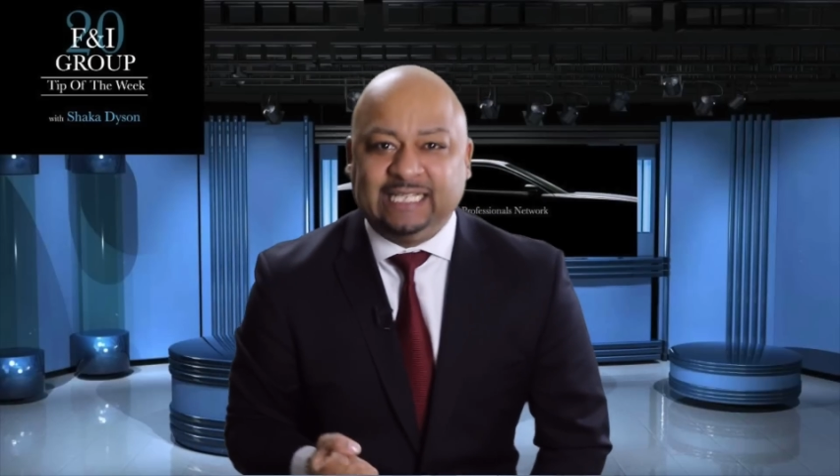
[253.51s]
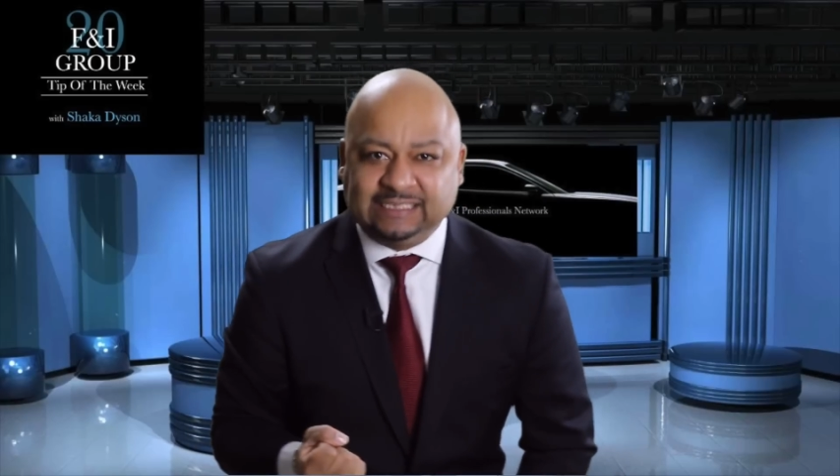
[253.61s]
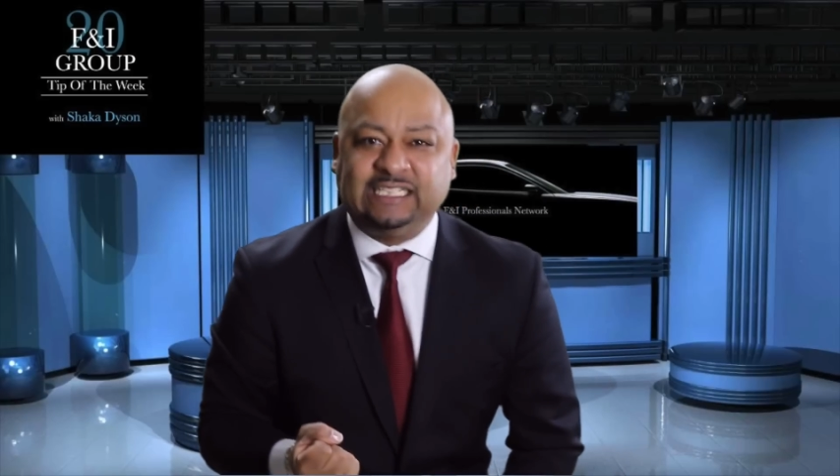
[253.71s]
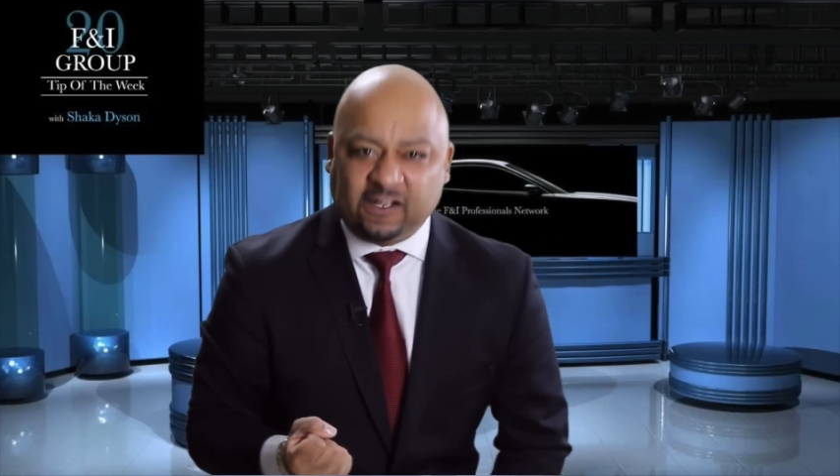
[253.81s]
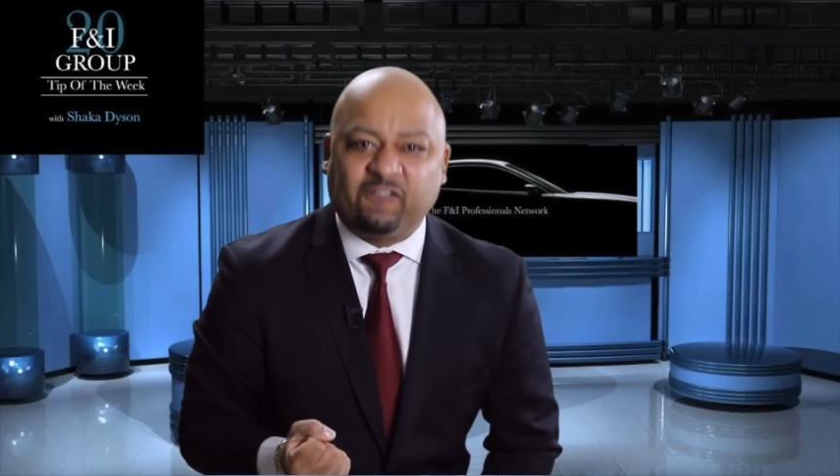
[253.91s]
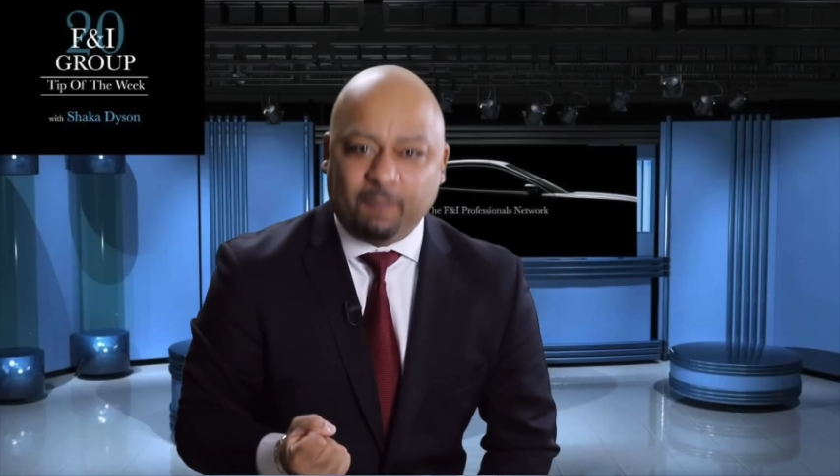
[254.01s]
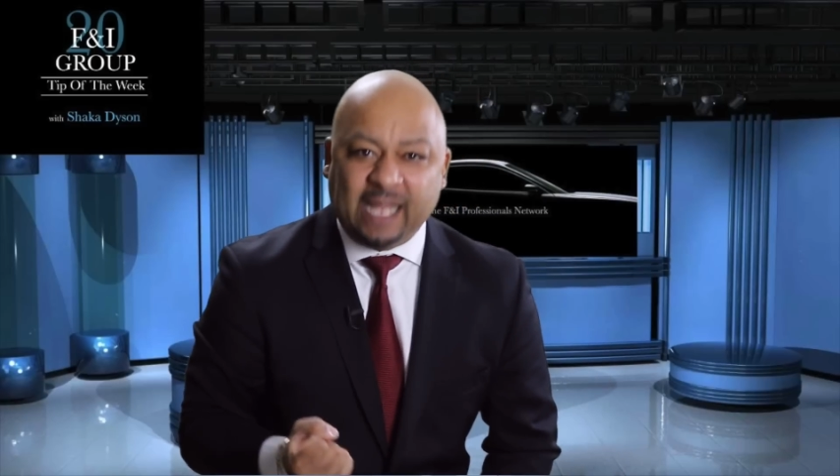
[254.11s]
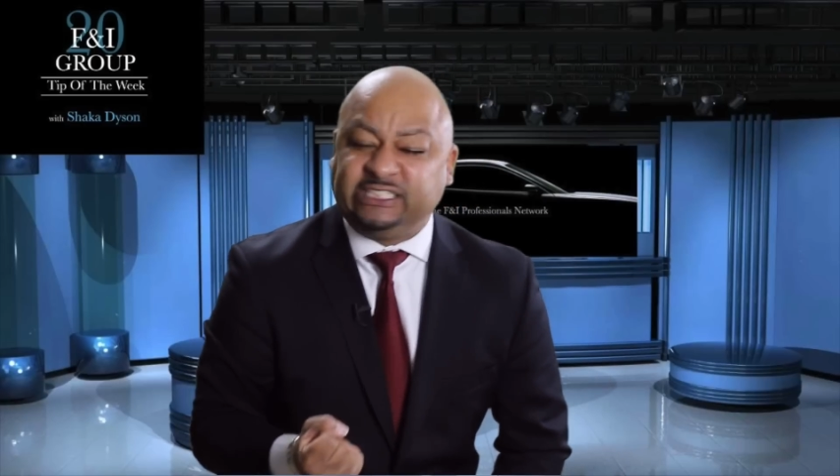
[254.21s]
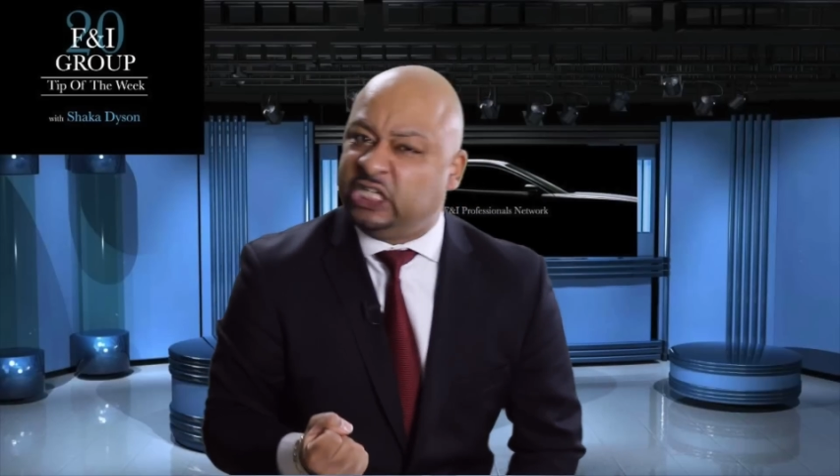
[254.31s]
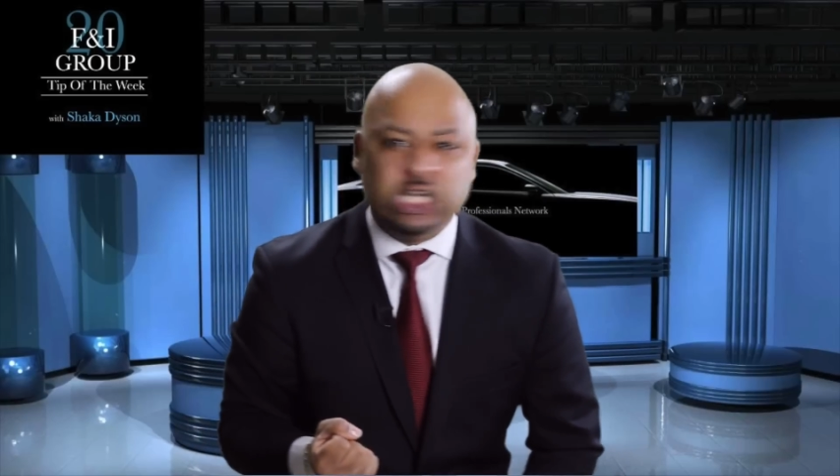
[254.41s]
this
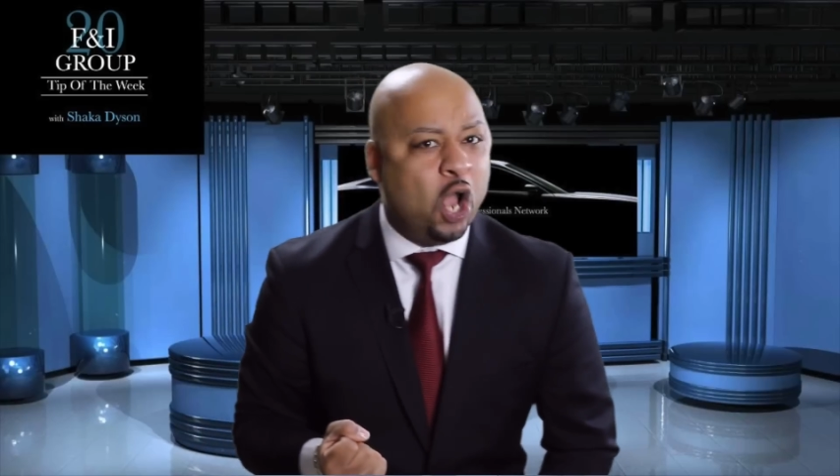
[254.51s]
information.